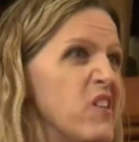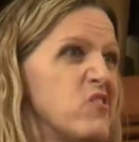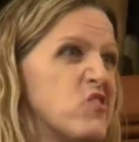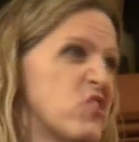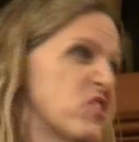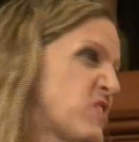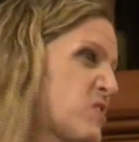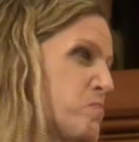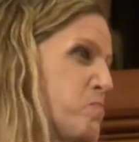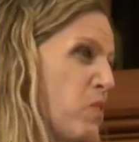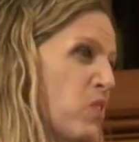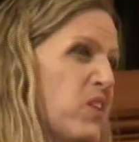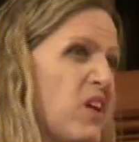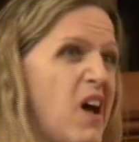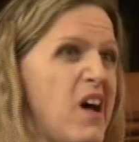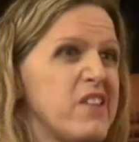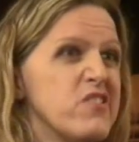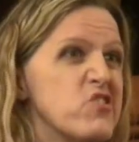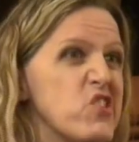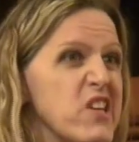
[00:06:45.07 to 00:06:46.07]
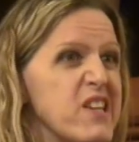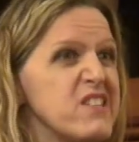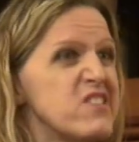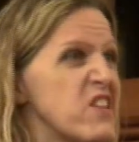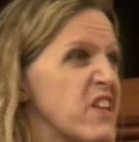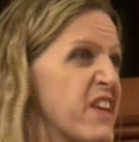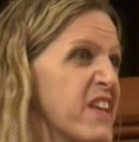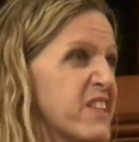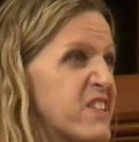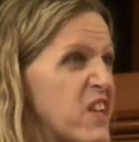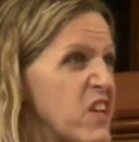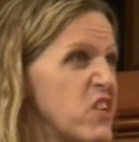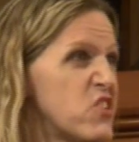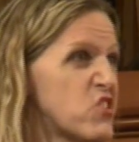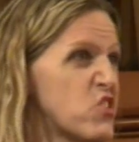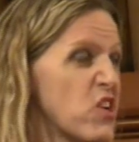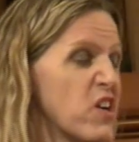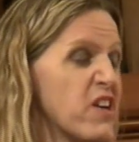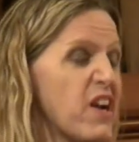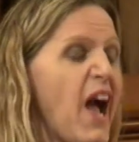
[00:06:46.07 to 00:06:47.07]
just put on jeans and a
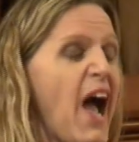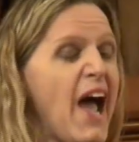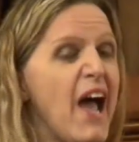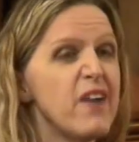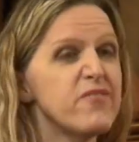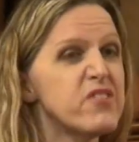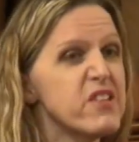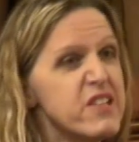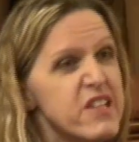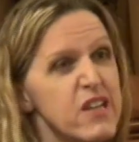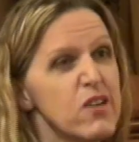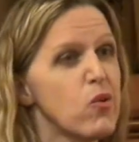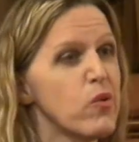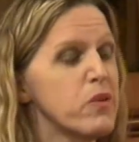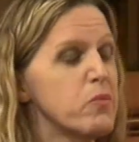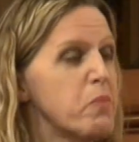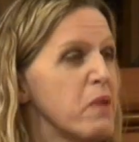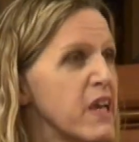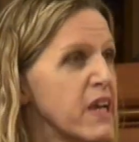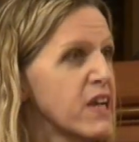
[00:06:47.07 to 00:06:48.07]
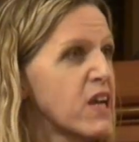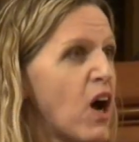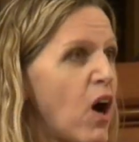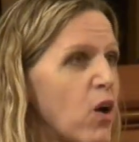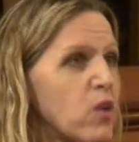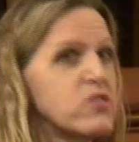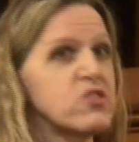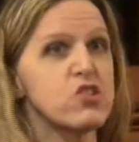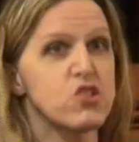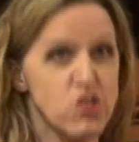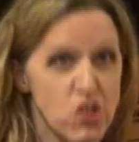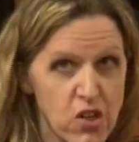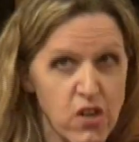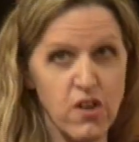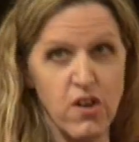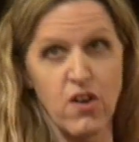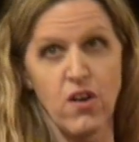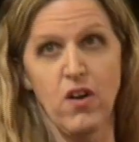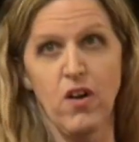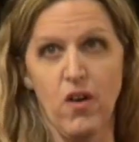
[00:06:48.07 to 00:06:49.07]
t-shirt, I have to deal with being called
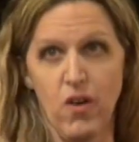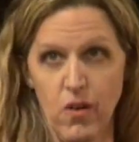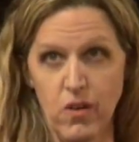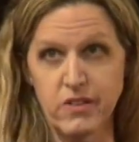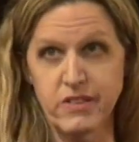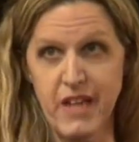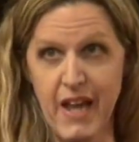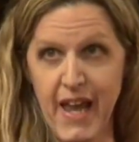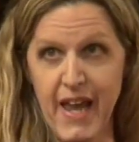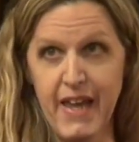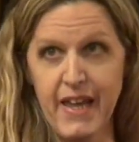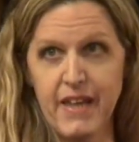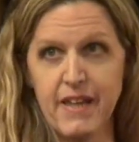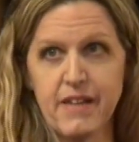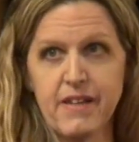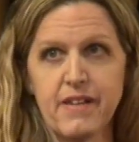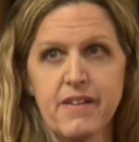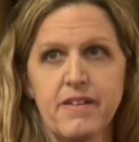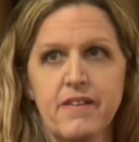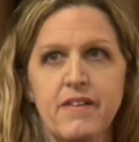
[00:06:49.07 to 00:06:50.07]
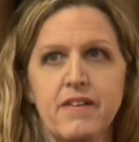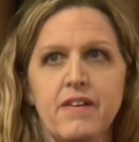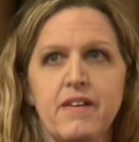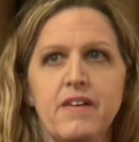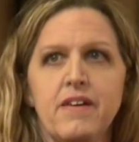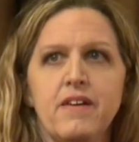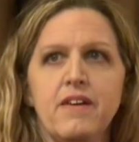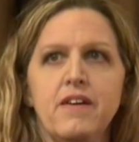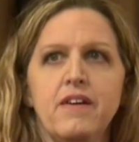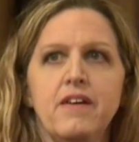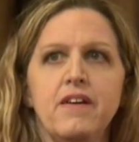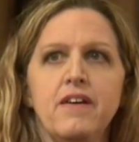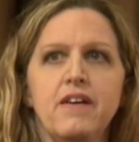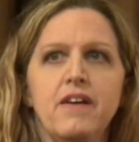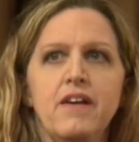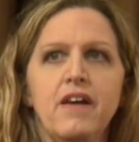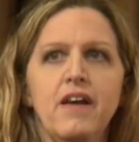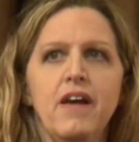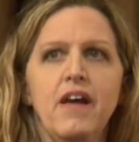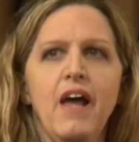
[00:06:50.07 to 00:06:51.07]
sir all day.
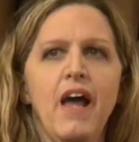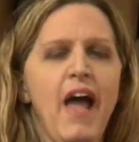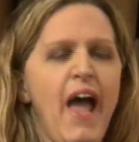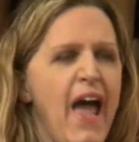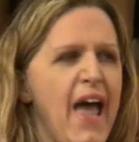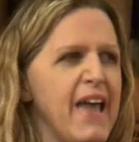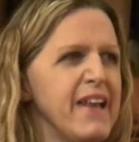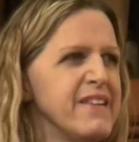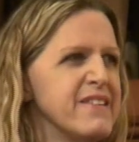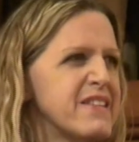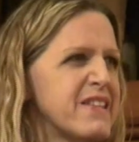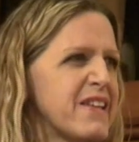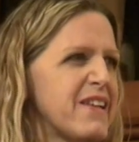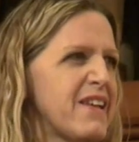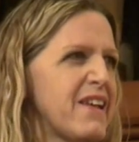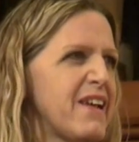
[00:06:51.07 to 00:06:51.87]
And